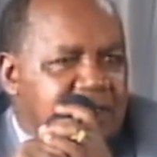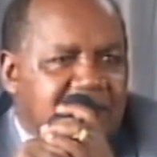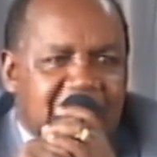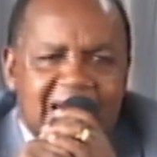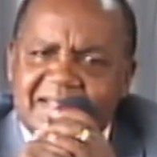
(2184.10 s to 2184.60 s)

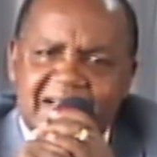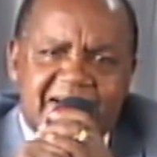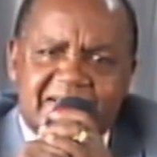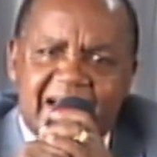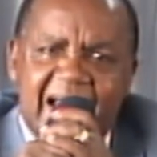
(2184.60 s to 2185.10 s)

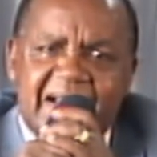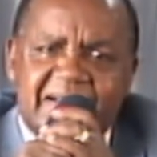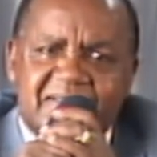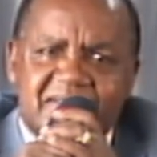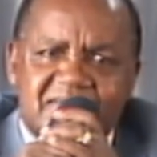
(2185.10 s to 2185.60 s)
Listen,
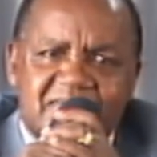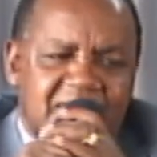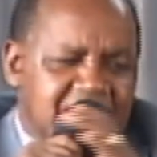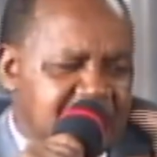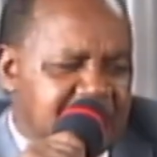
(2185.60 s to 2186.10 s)
saints,
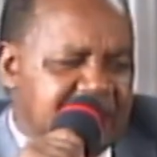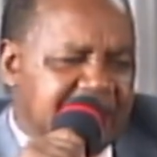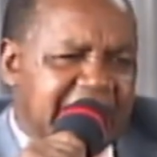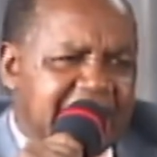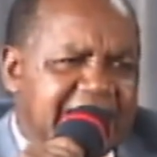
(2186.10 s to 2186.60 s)
it
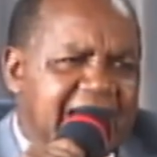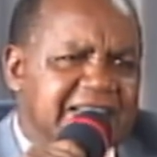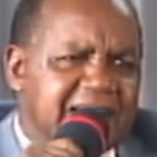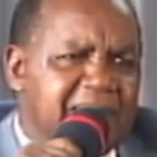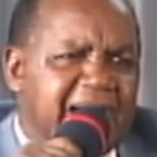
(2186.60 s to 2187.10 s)

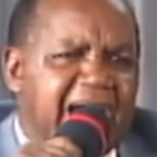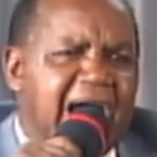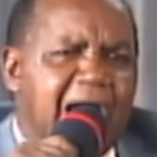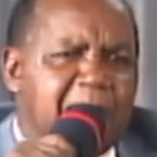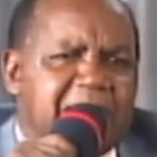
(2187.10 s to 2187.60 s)
doesn't matter
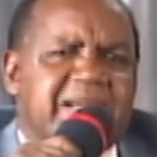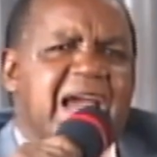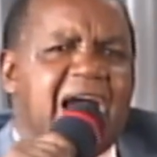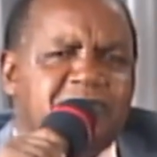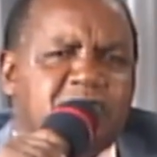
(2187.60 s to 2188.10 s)
how many
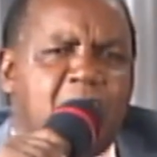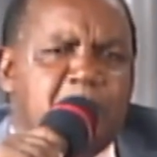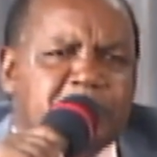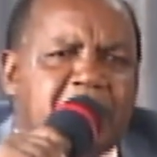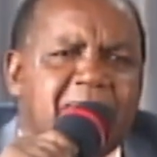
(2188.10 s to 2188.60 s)
have
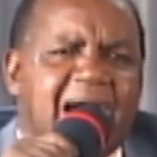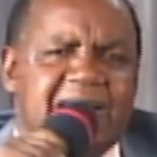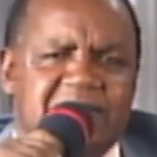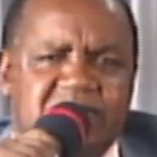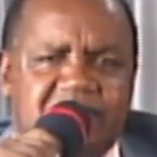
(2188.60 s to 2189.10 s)

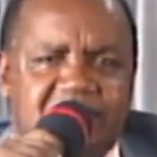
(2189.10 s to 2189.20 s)
compromised.